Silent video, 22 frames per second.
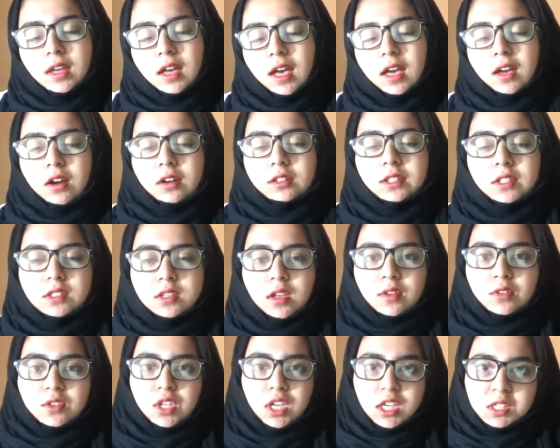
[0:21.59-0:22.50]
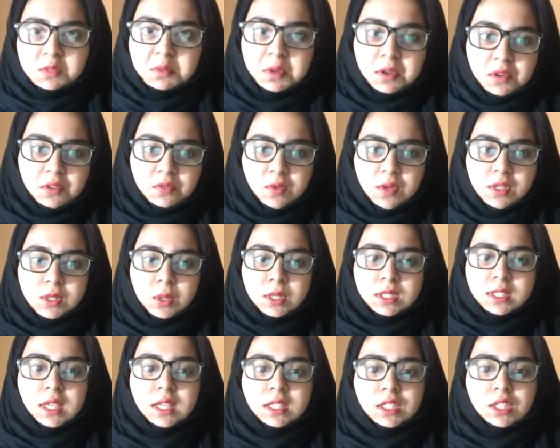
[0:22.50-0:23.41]
I got this off Shakespearean Research
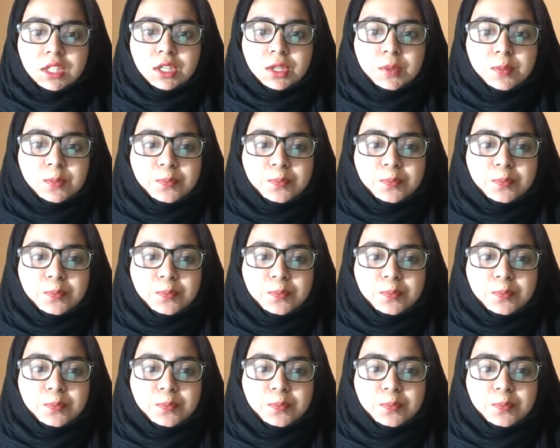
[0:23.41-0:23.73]
Center.